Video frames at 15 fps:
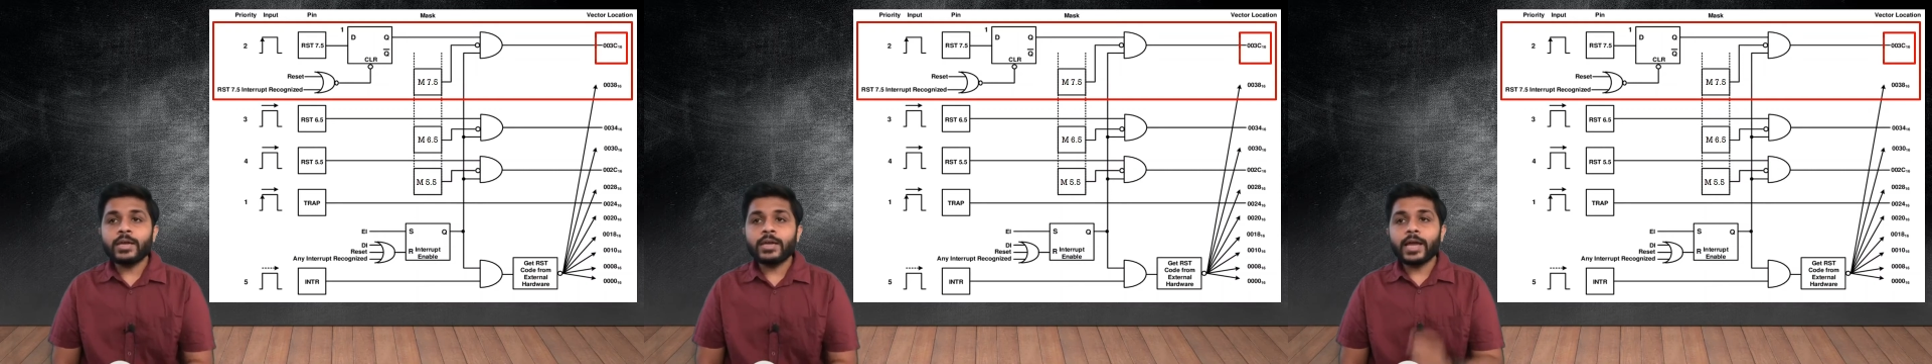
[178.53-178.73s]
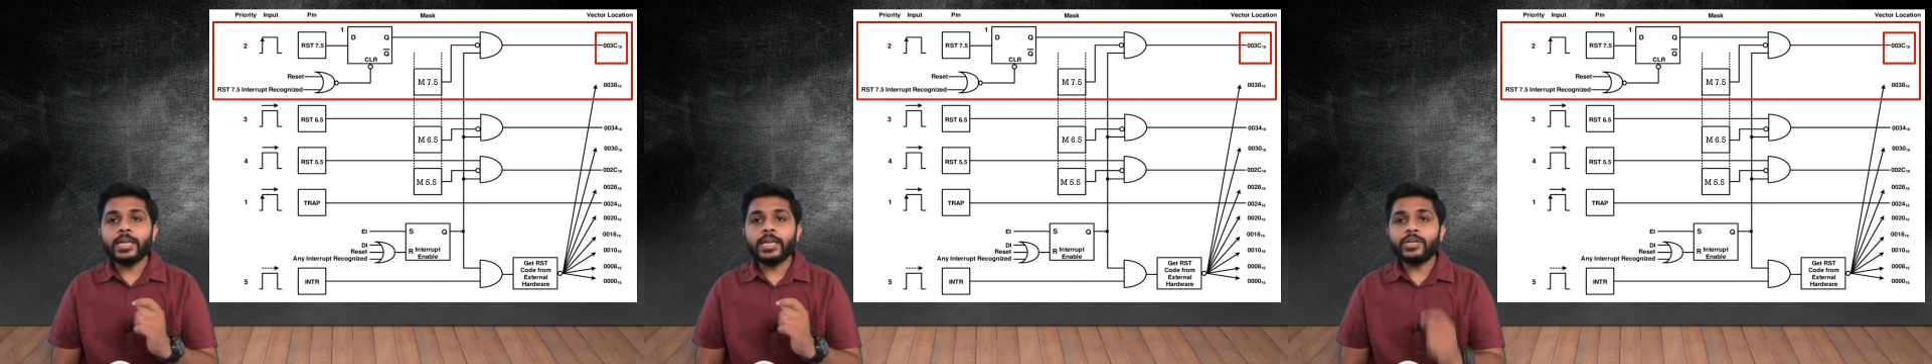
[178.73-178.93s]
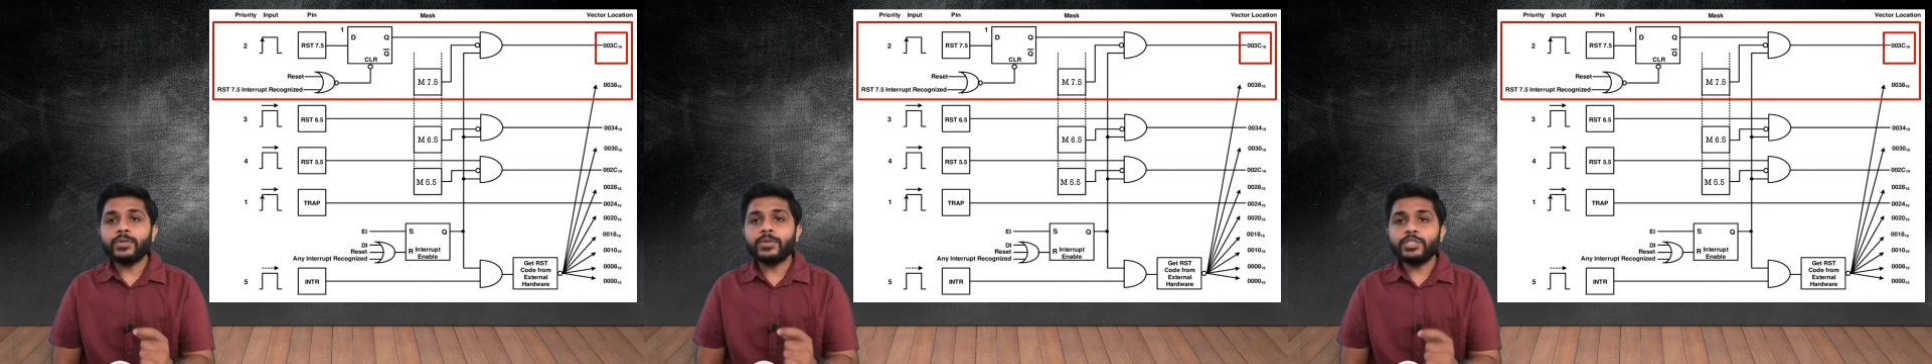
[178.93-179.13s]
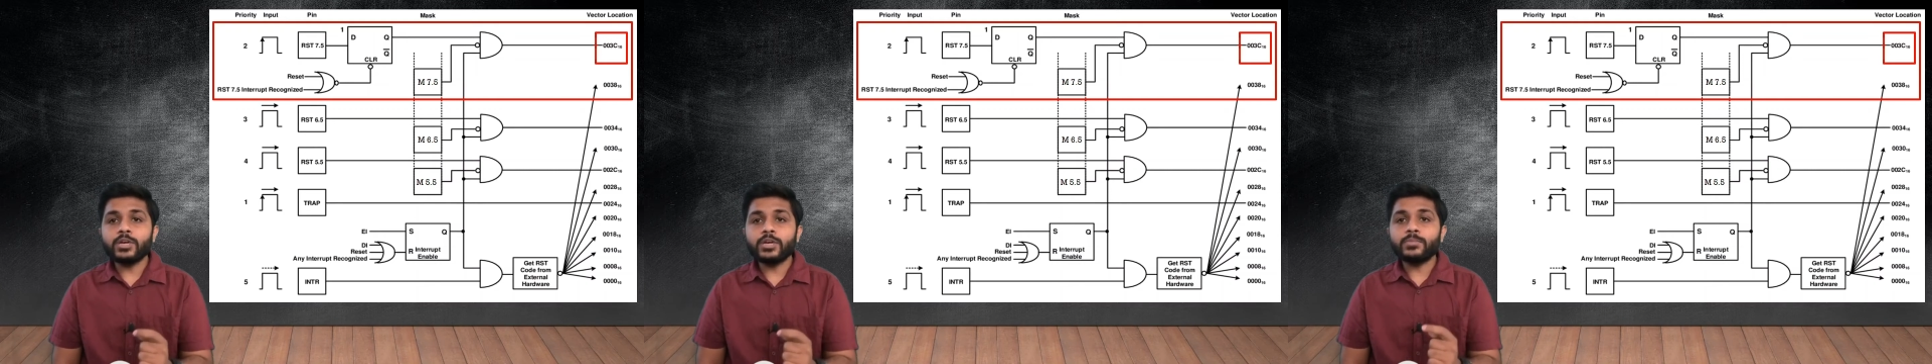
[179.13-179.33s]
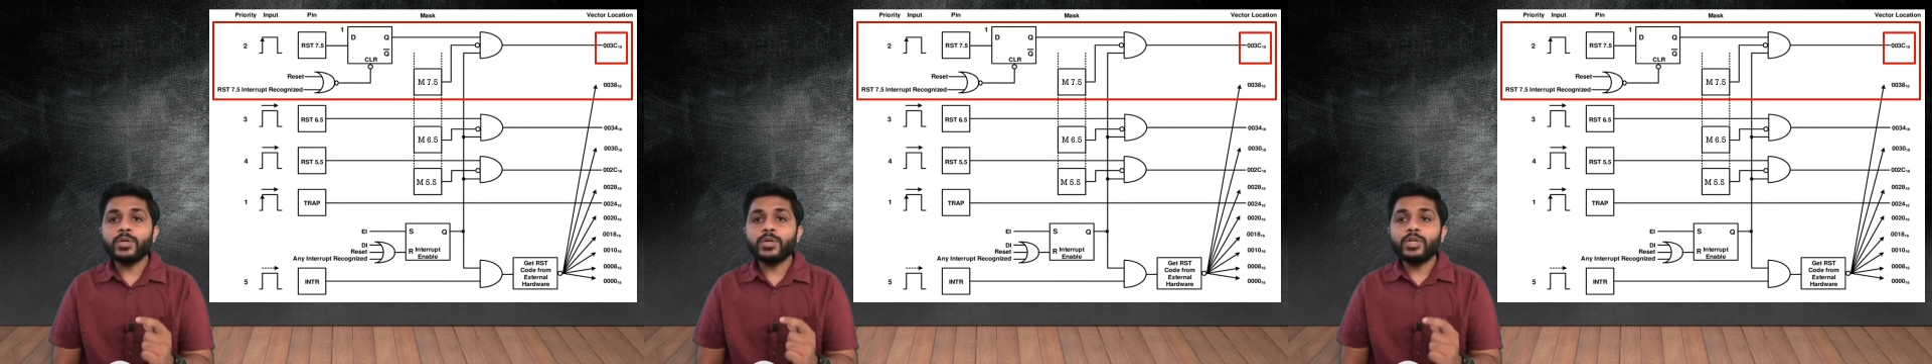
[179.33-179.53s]
and it will
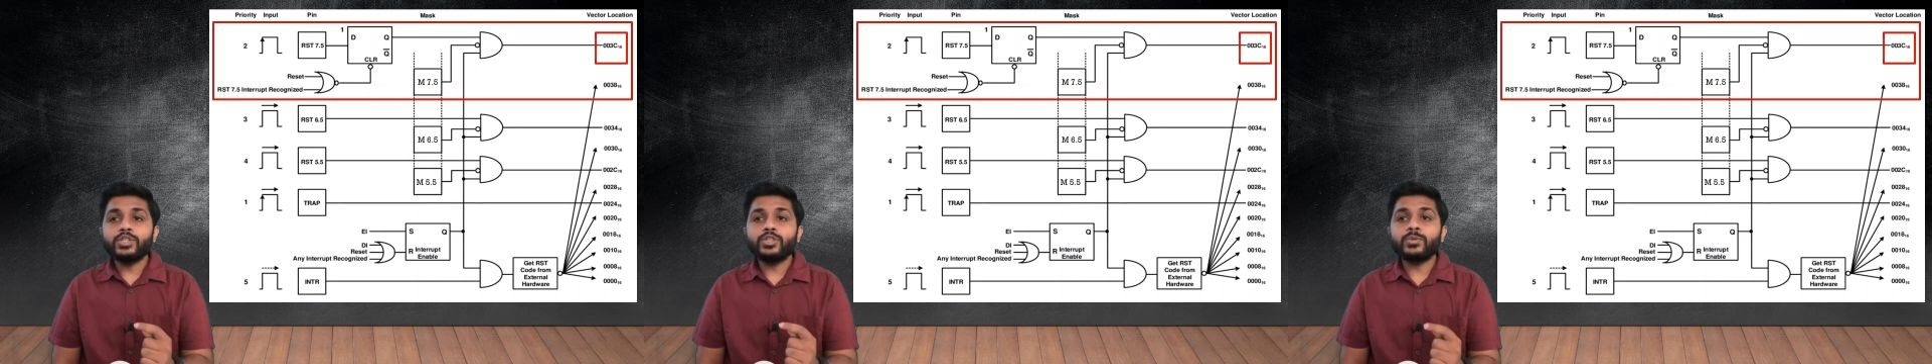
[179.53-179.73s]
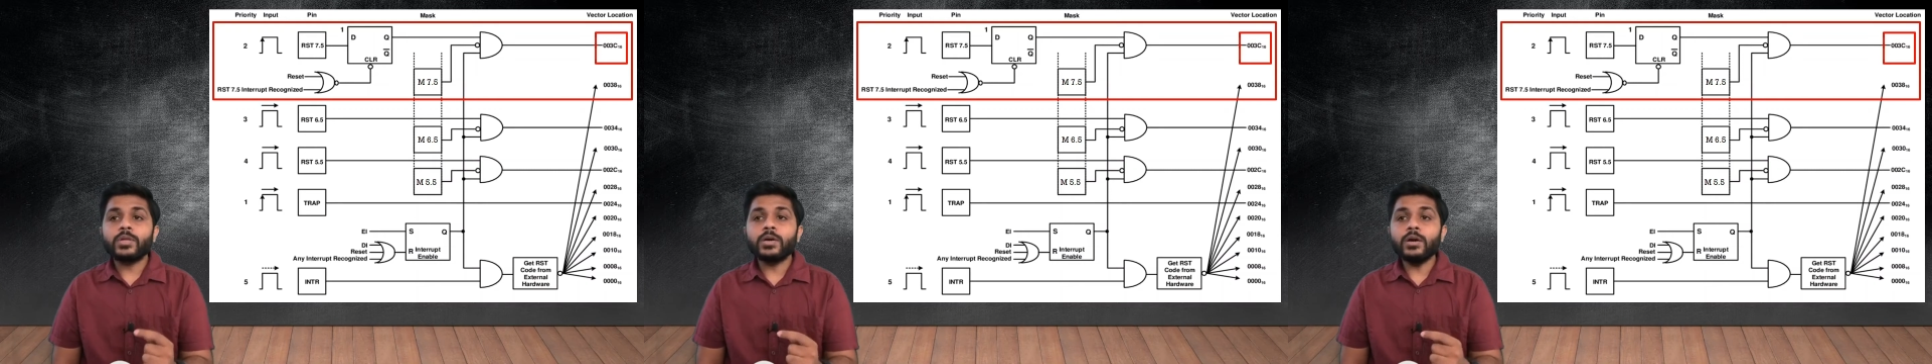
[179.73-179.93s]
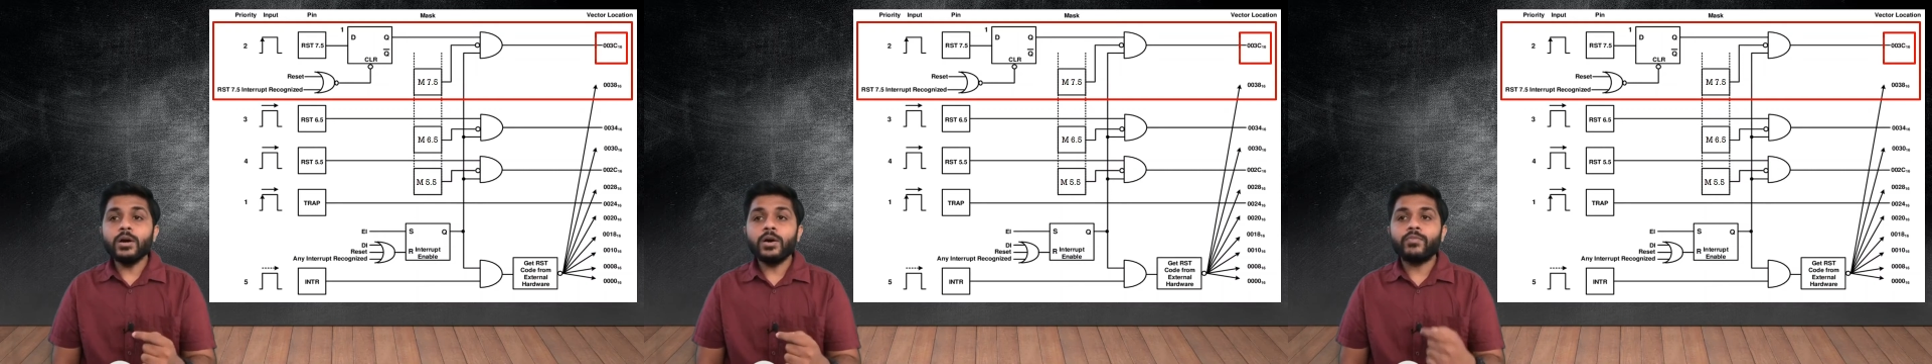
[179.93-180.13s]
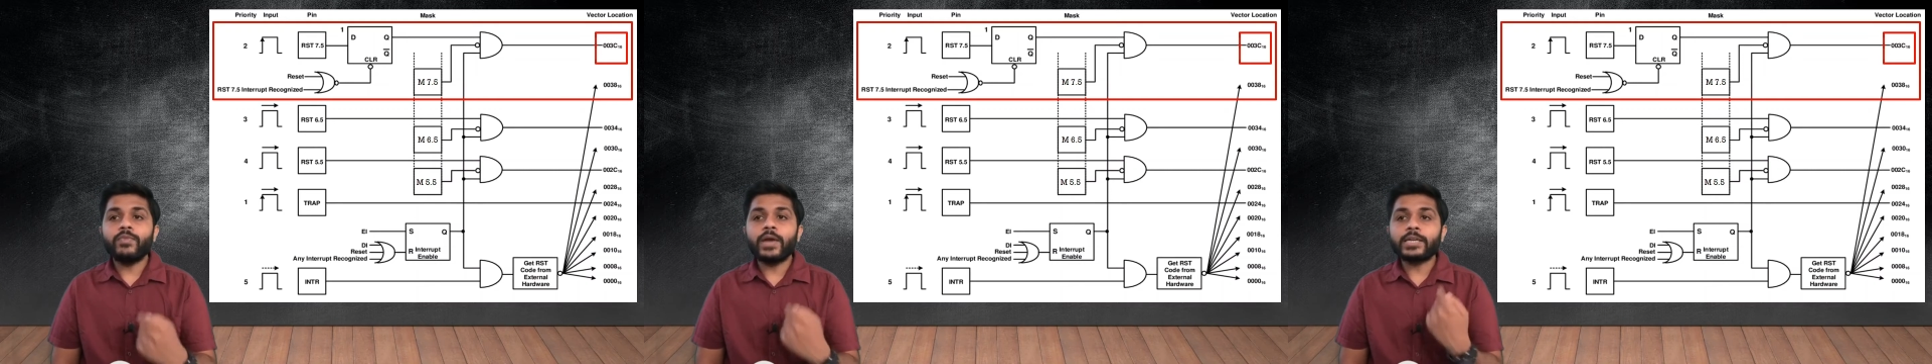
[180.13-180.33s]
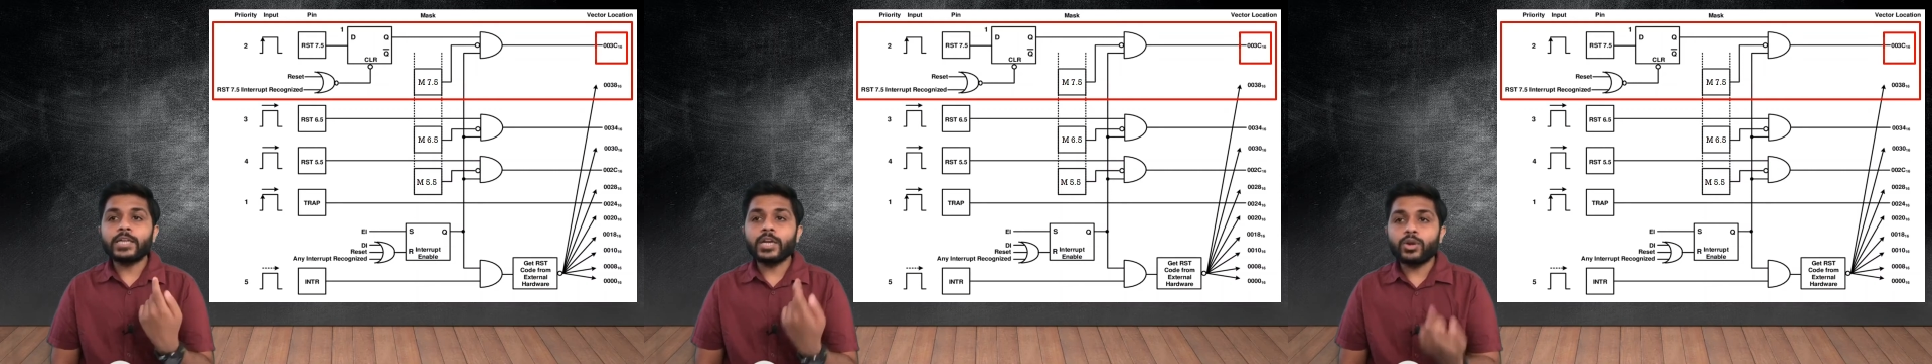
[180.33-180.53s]
jump to the
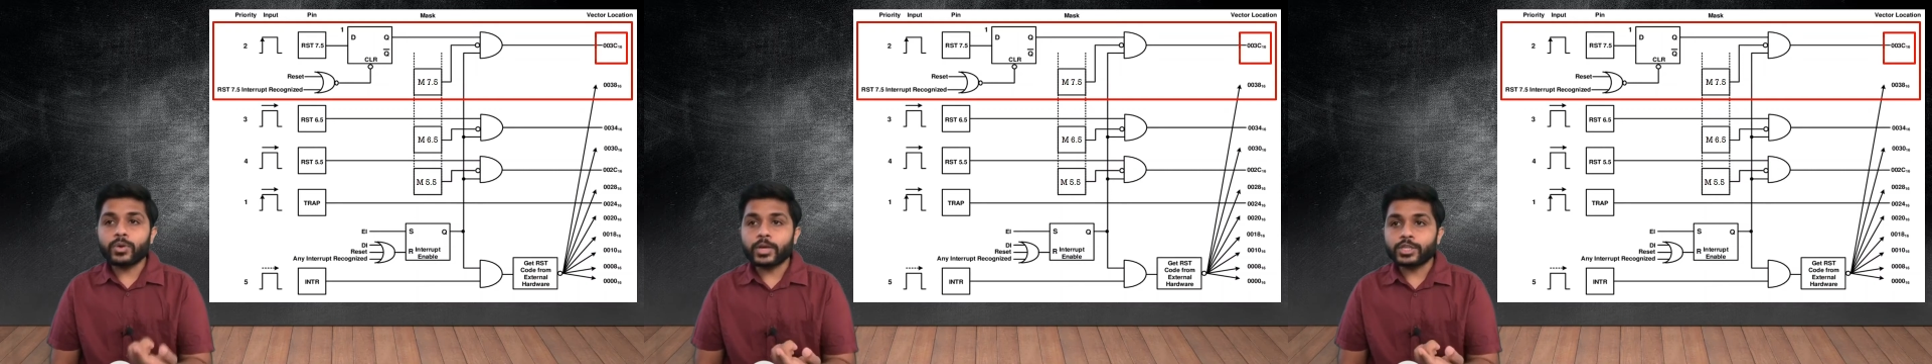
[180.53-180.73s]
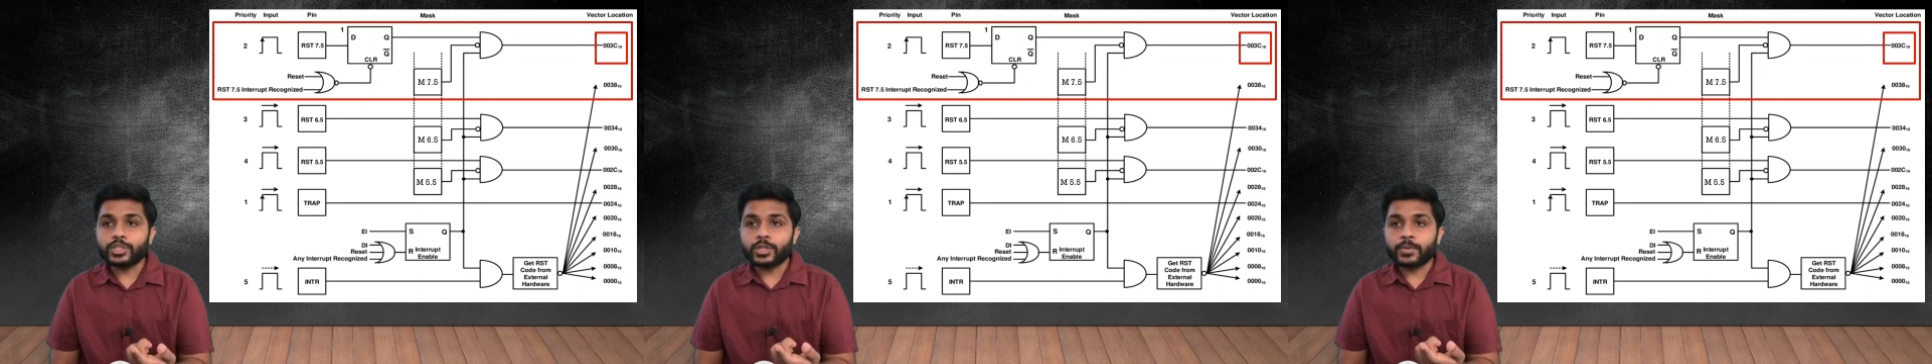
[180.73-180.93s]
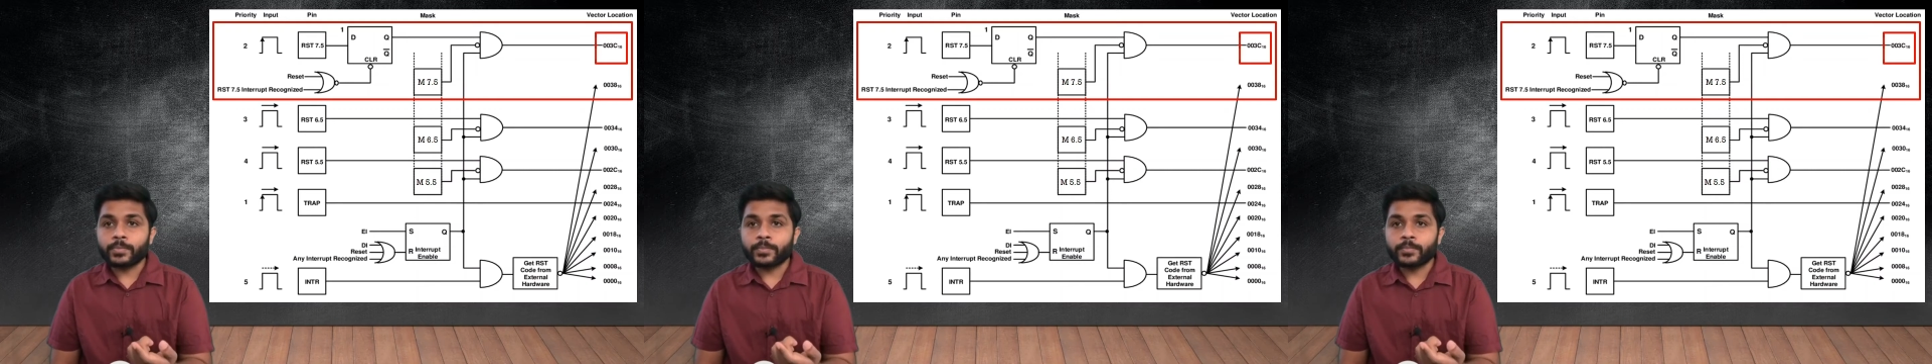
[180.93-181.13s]
vector location.